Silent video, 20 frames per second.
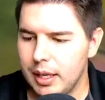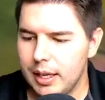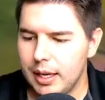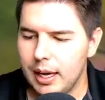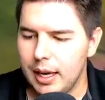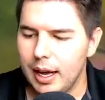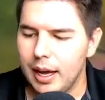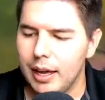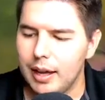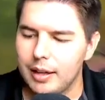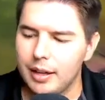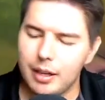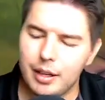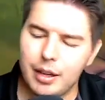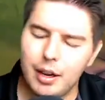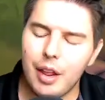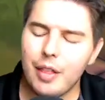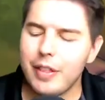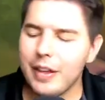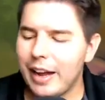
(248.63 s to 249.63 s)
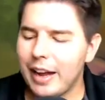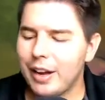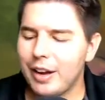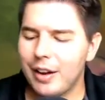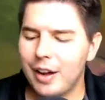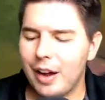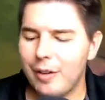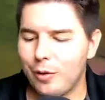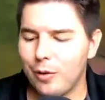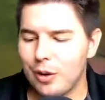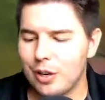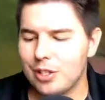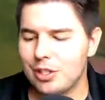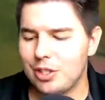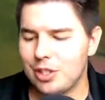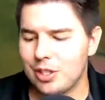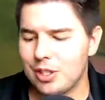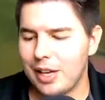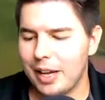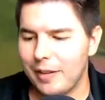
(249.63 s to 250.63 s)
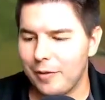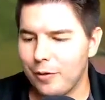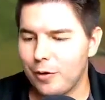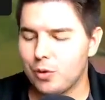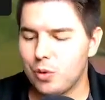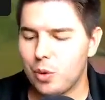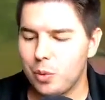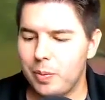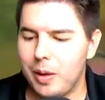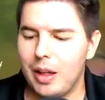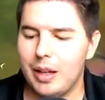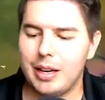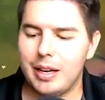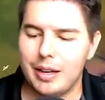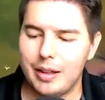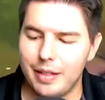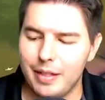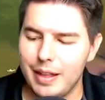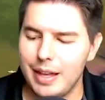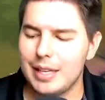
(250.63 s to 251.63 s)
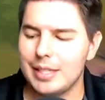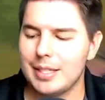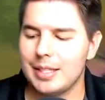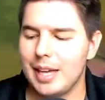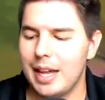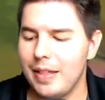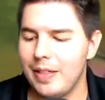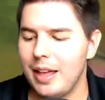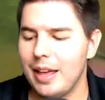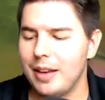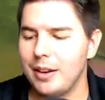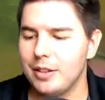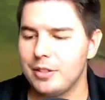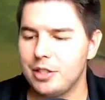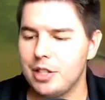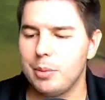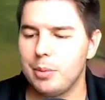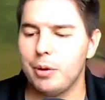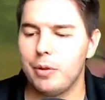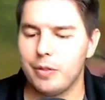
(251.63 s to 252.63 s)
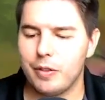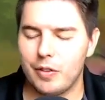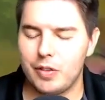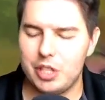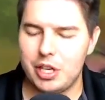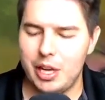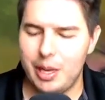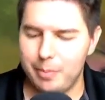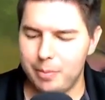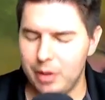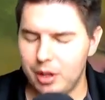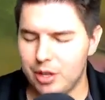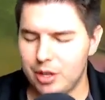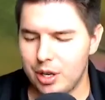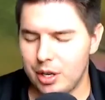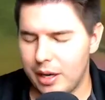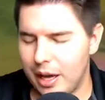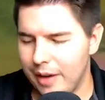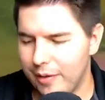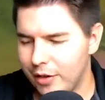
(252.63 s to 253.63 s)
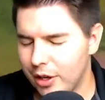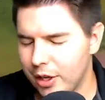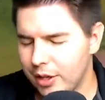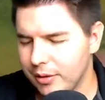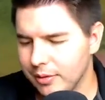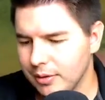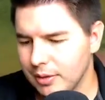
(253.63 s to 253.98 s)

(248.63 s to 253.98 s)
Another thing I could have gone for is just like Forsworn Paladin, this, and then double Fervent Champion the turn after.